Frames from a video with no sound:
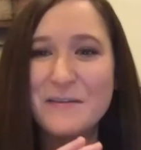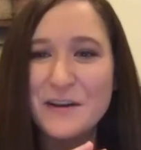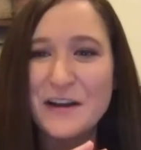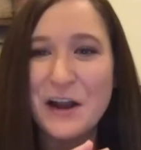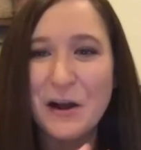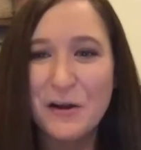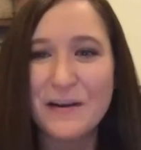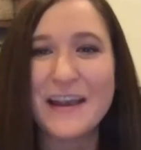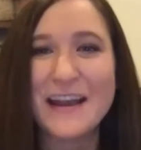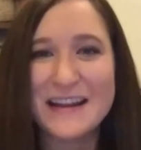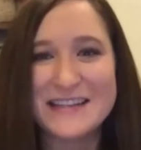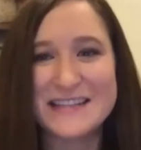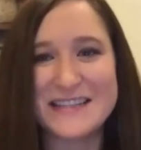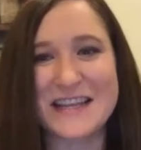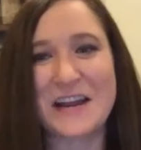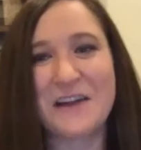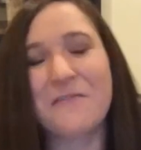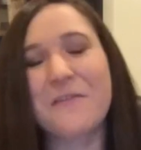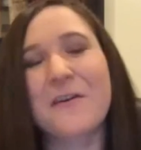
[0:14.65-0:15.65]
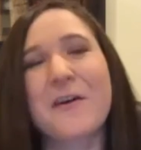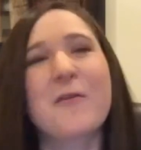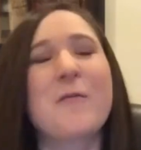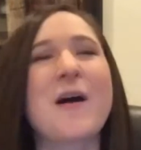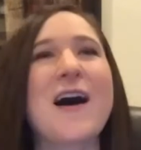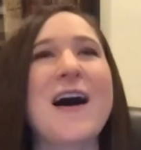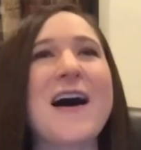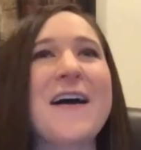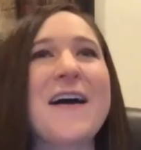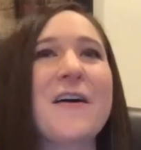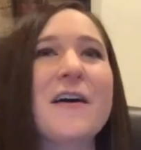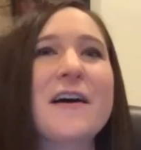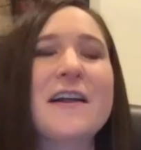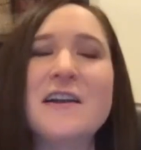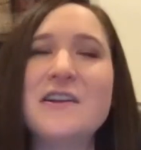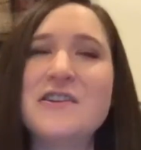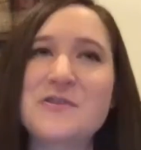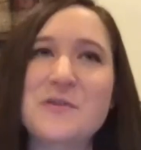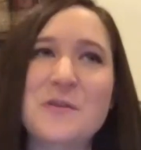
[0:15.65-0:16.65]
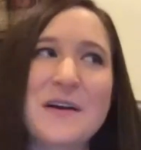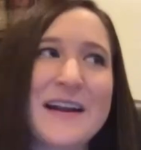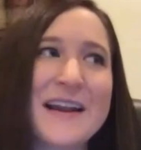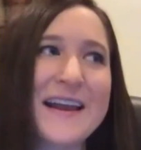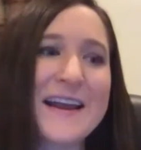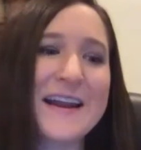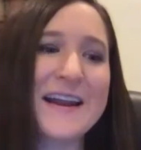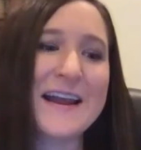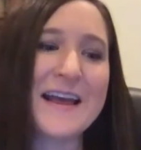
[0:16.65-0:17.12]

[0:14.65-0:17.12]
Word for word: no kids thing for a while and enjoyed it.